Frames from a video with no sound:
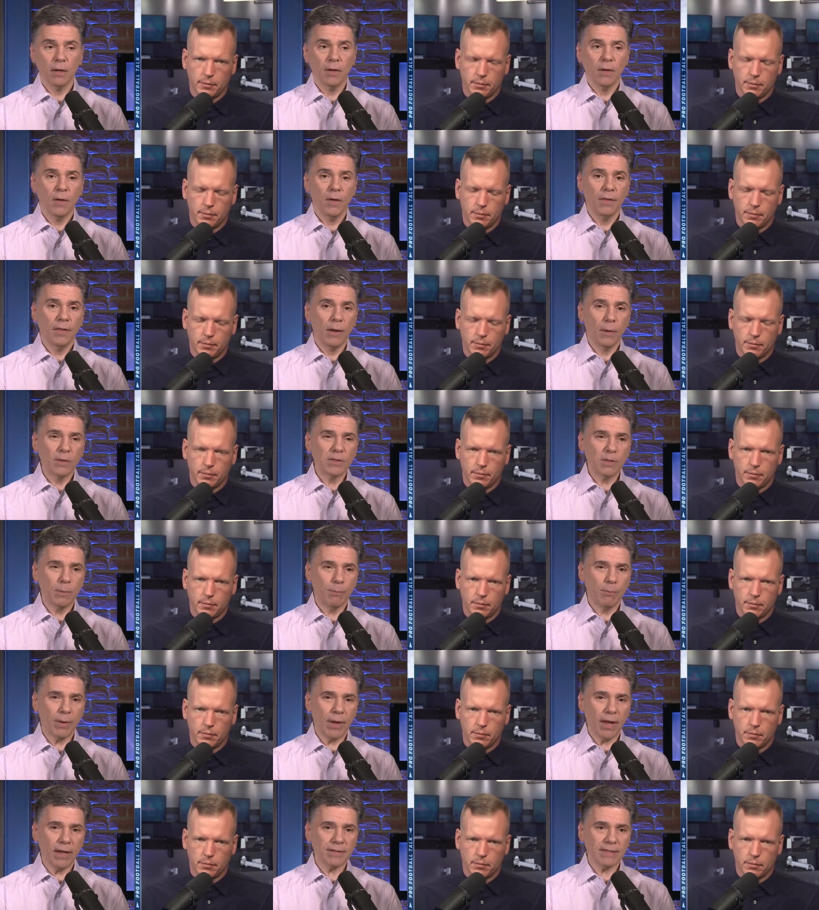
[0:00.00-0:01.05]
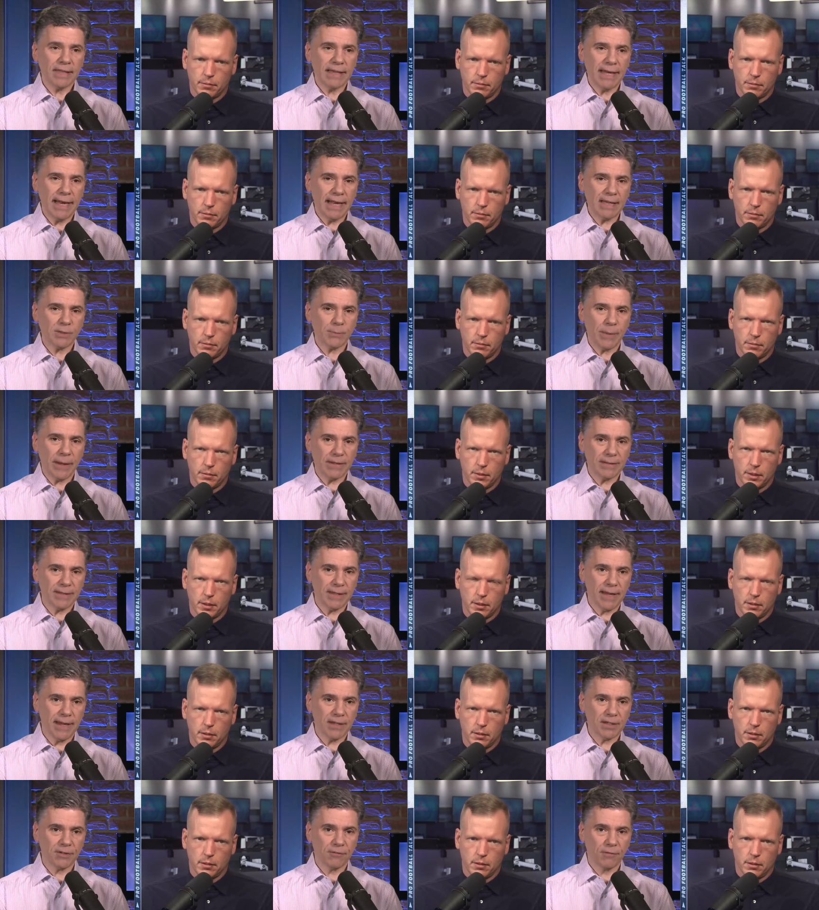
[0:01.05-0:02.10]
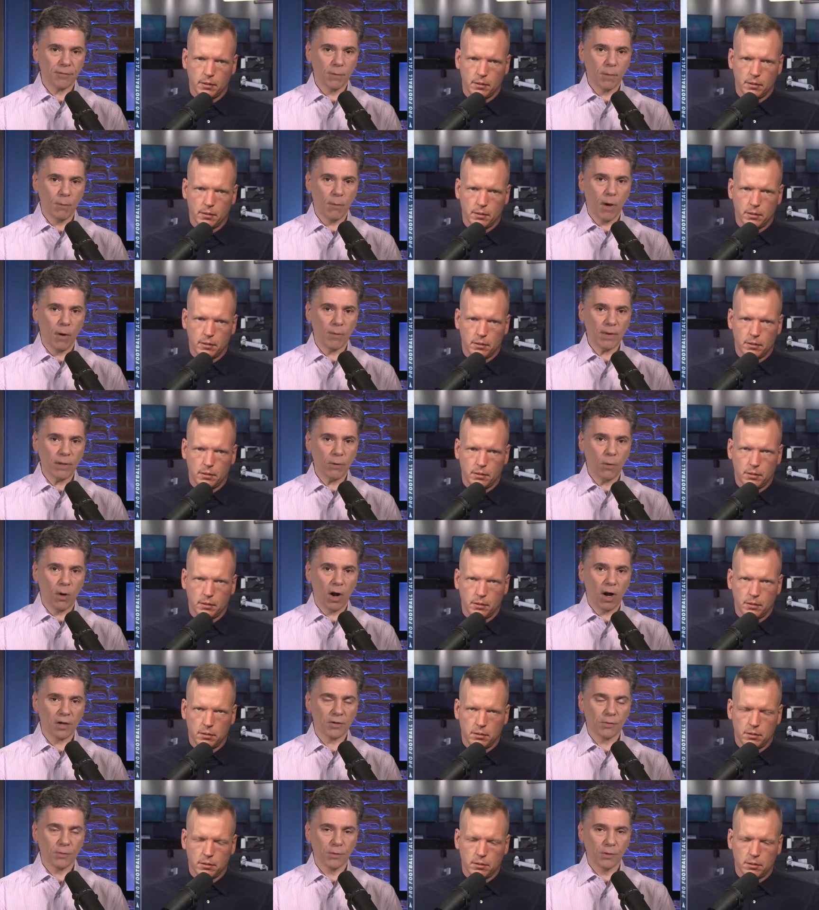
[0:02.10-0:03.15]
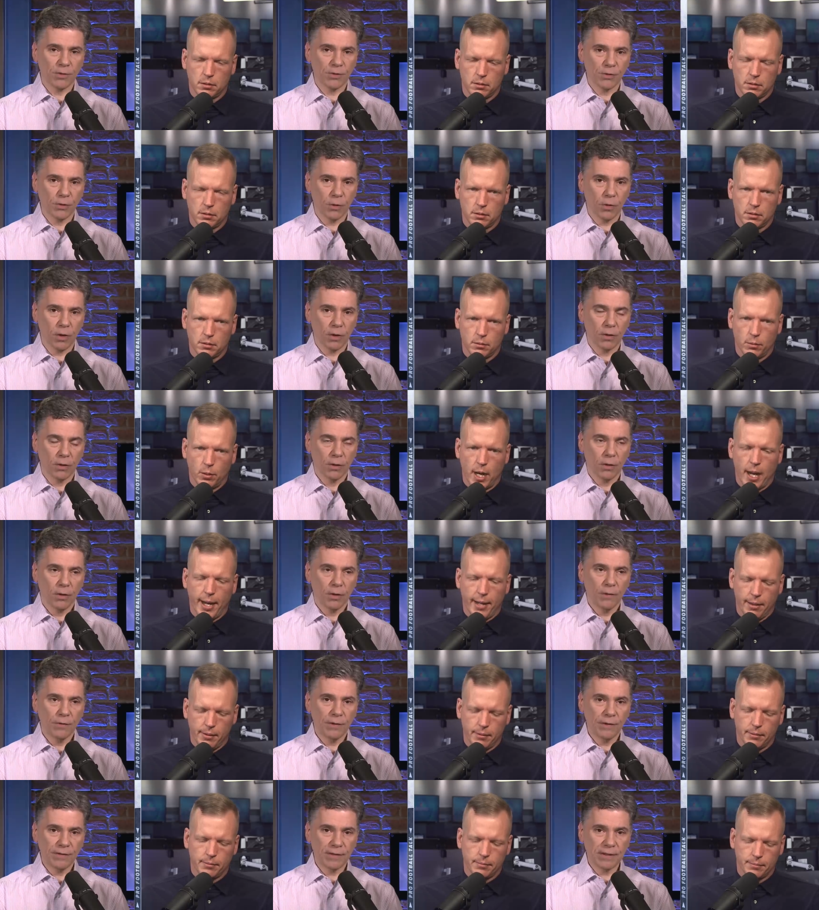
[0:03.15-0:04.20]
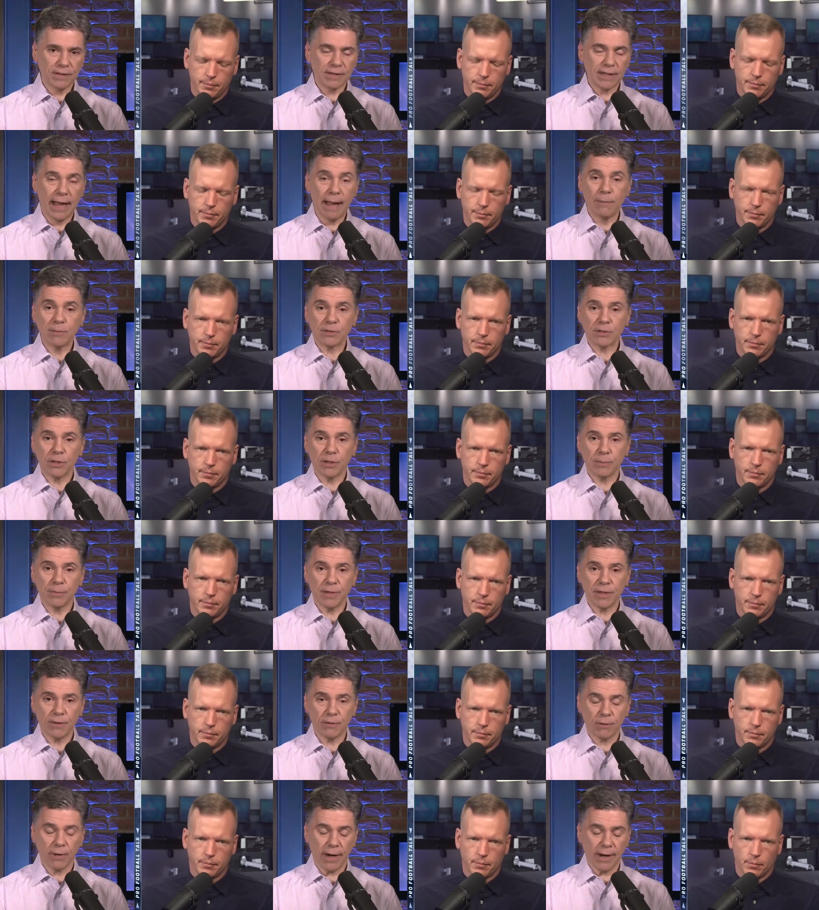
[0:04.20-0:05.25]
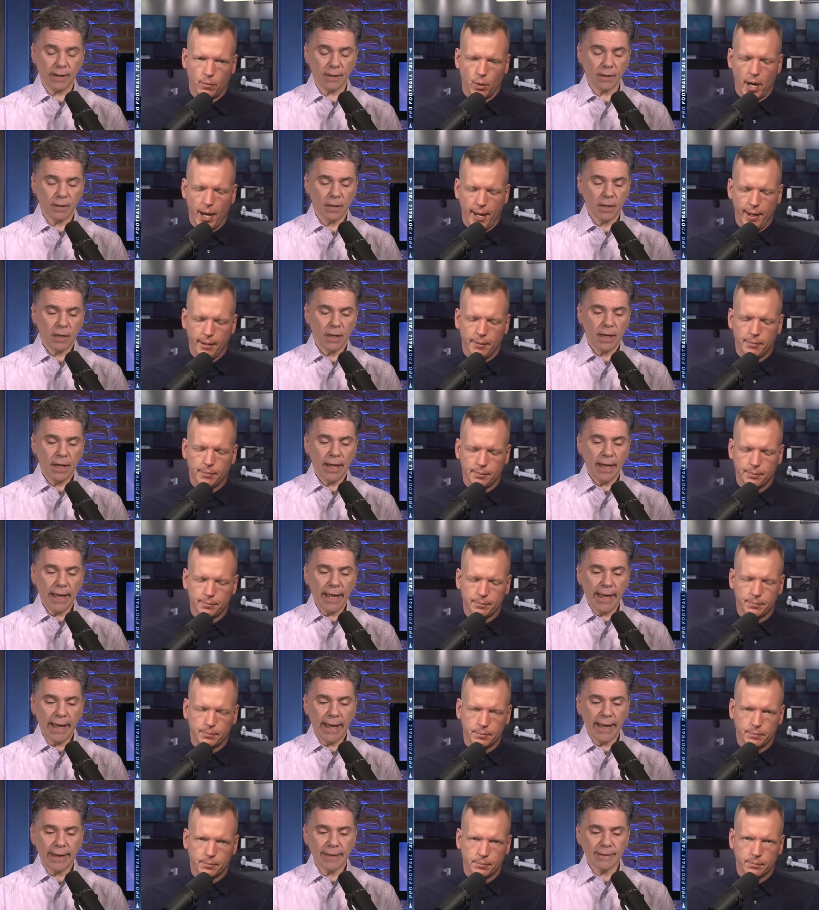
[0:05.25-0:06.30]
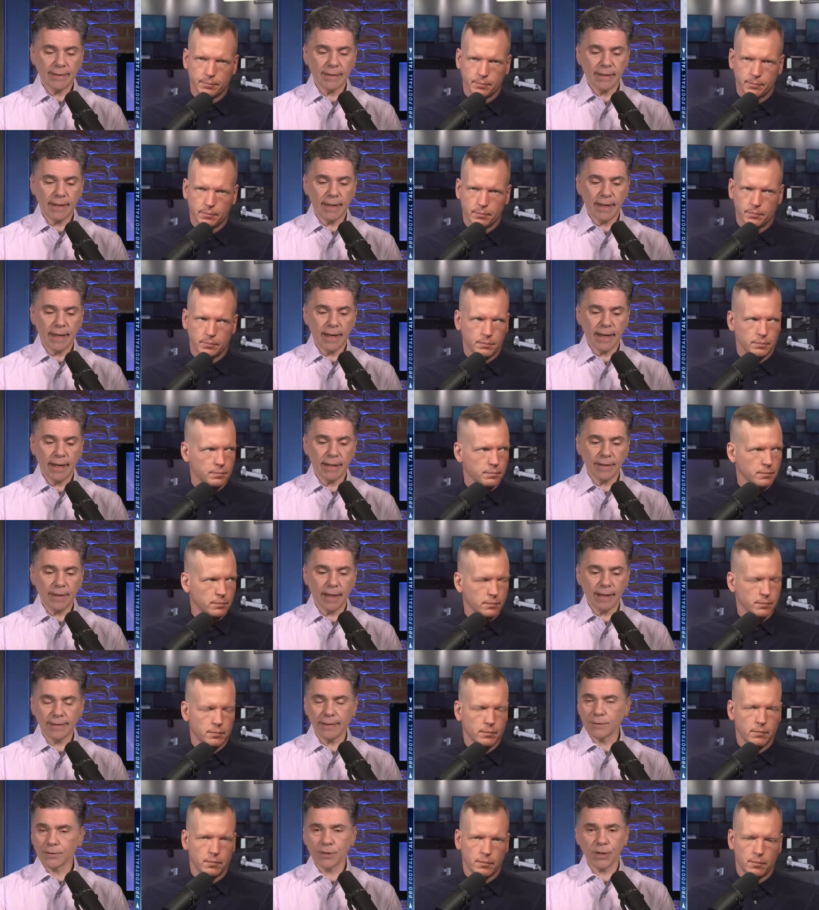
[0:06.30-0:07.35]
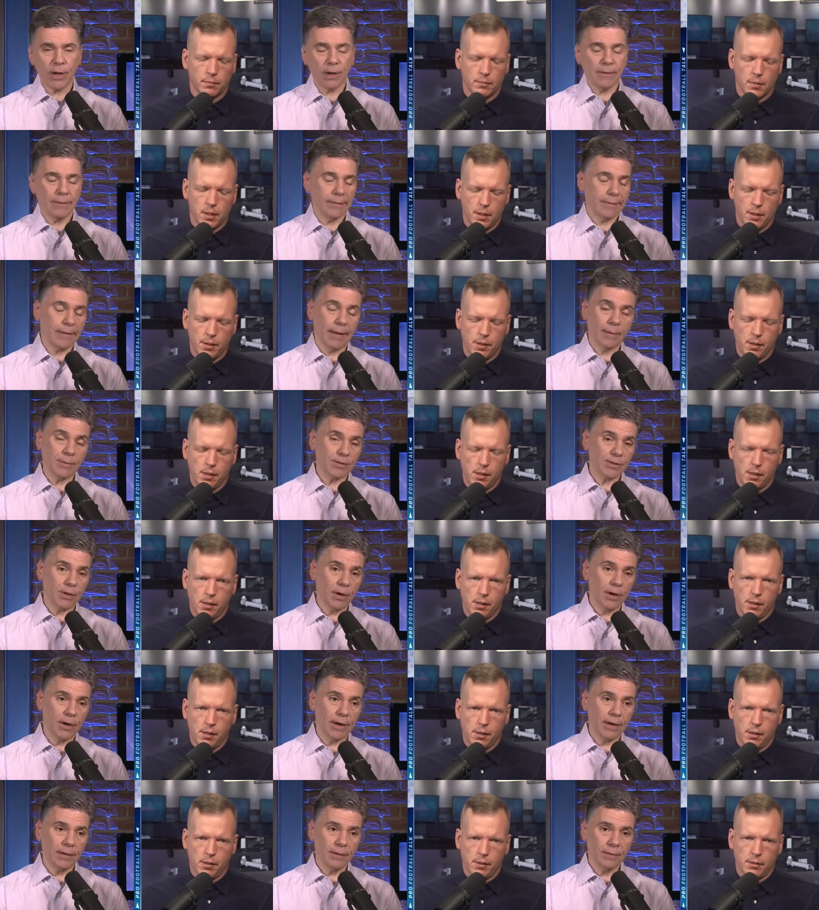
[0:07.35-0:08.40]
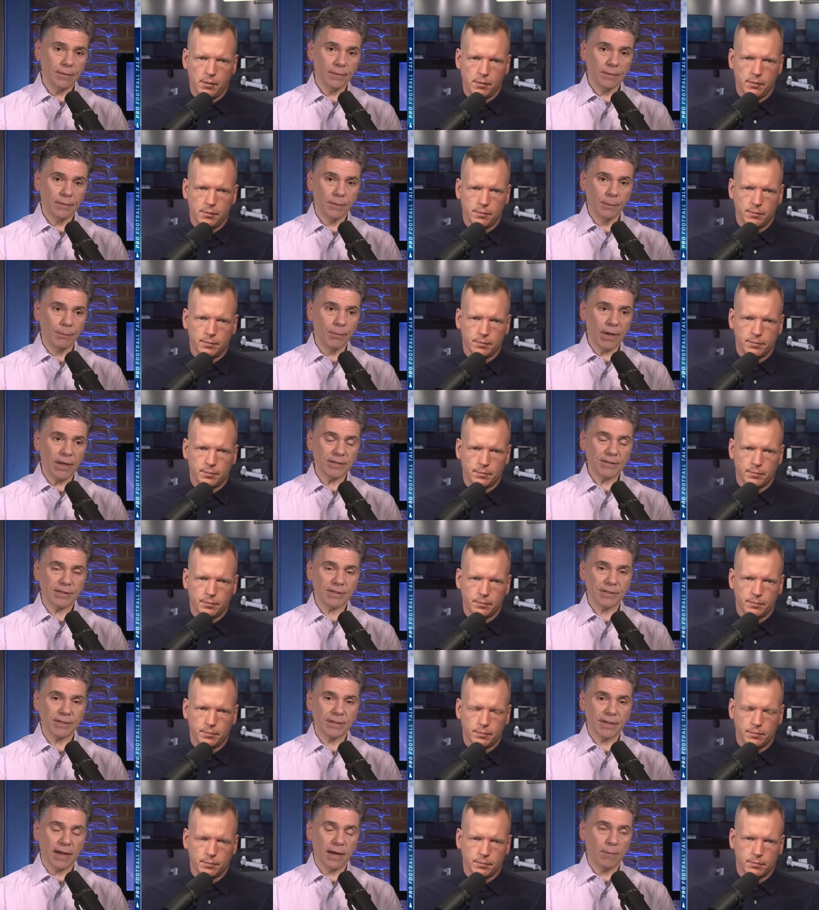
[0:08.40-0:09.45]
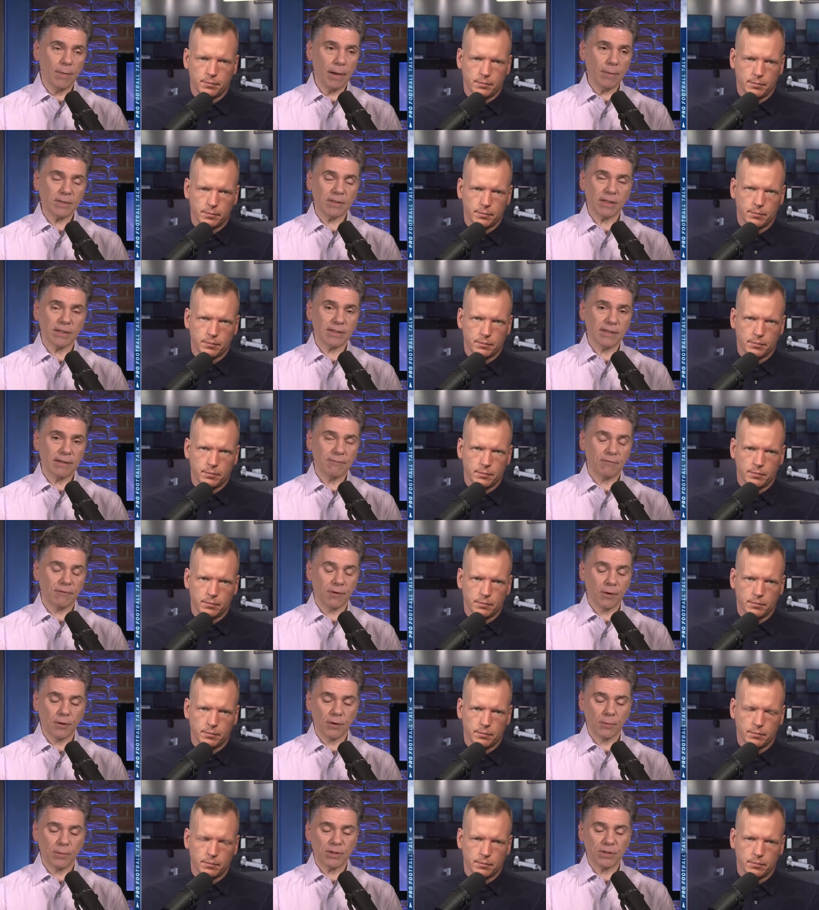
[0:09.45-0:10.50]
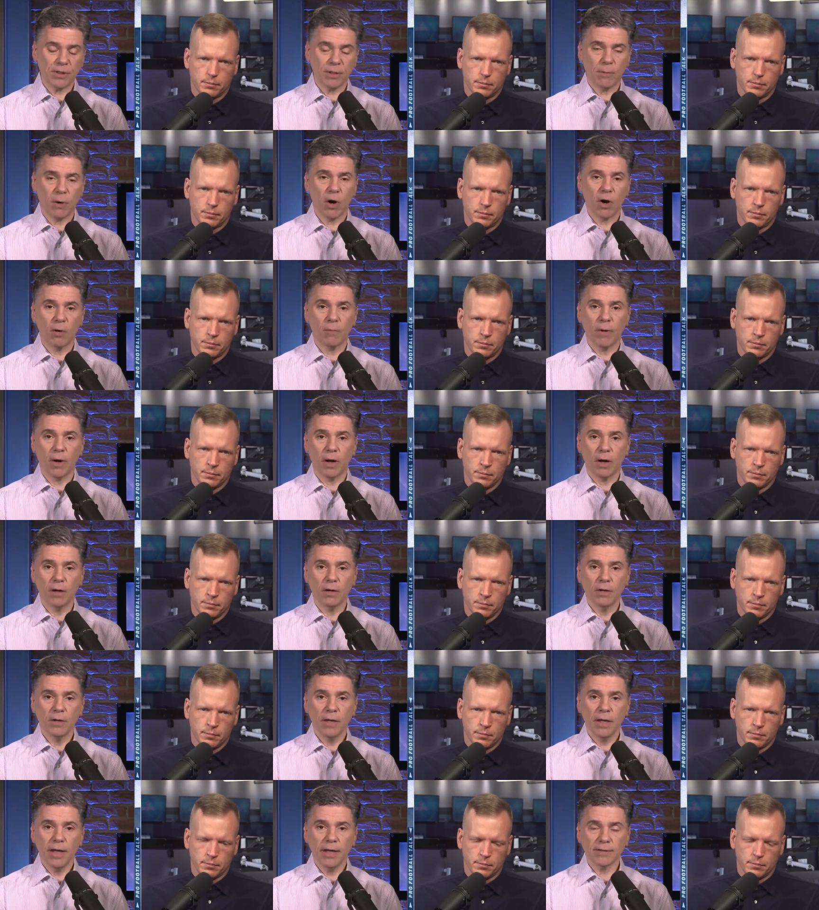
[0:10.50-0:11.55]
Speaker 1: There was a buzz and an expectation from the moment he walked through the door. Right. That this guy was going to be great. Right. And uh, there's no, I'm sorry, the buzz isn't there. Maybe it's because they flirted with Jim Harbaugh as